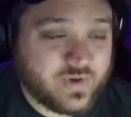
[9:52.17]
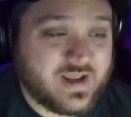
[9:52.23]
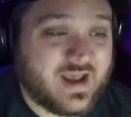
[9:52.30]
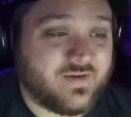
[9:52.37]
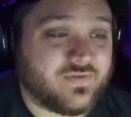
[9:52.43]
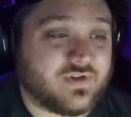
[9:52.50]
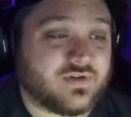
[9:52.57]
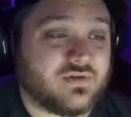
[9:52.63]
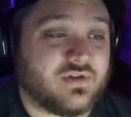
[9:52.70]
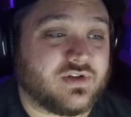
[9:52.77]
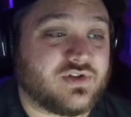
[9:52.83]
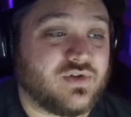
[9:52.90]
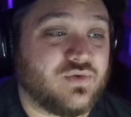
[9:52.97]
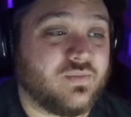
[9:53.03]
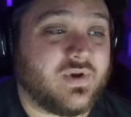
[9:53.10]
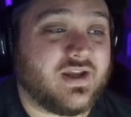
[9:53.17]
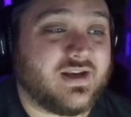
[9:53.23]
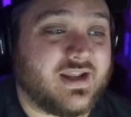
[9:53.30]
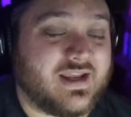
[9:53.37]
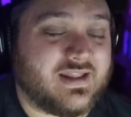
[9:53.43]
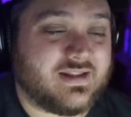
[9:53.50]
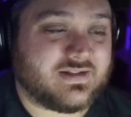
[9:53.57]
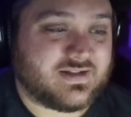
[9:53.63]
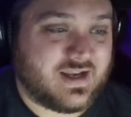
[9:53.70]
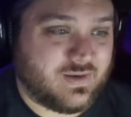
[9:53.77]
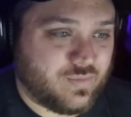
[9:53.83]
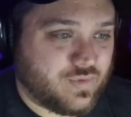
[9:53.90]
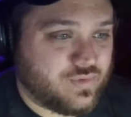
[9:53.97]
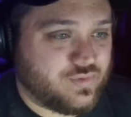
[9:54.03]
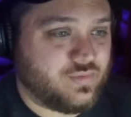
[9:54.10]
we have the 2 men in the
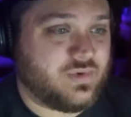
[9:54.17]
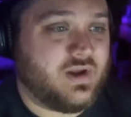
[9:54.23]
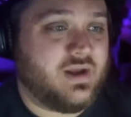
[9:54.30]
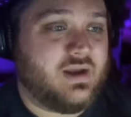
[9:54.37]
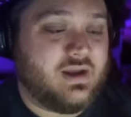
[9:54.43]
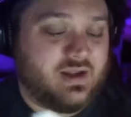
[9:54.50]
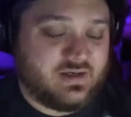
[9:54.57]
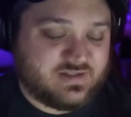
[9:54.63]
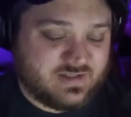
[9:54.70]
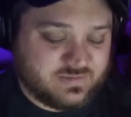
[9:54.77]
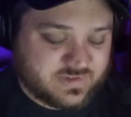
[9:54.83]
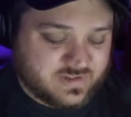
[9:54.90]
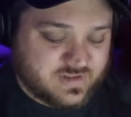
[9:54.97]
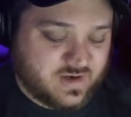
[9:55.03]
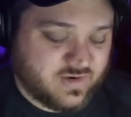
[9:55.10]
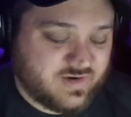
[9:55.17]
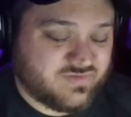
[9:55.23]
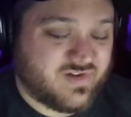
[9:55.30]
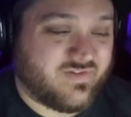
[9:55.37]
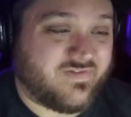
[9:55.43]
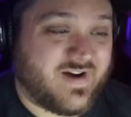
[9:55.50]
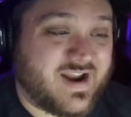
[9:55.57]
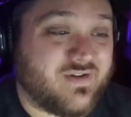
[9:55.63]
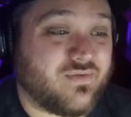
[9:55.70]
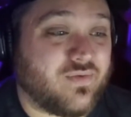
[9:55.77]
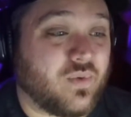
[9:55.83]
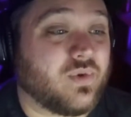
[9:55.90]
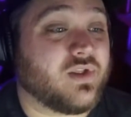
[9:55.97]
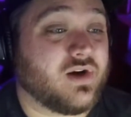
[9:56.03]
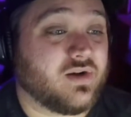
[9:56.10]
same room, and it seems like they're going to have to fight
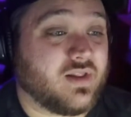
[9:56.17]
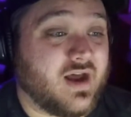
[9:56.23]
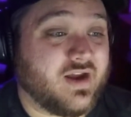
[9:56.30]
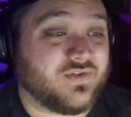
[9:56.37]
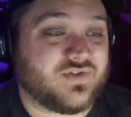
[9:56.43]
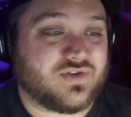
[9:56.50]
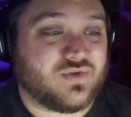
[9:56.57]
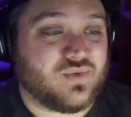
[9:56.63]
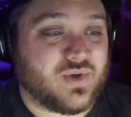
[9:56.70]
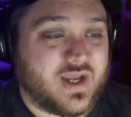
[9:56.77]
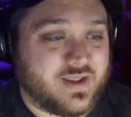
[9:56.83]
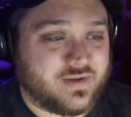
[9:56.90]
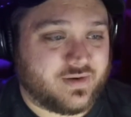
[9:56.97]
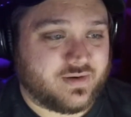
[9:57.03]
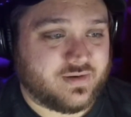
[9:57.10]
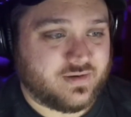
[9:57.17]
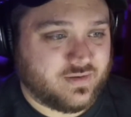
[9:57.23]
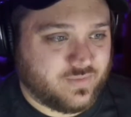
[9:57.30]
for their lives together,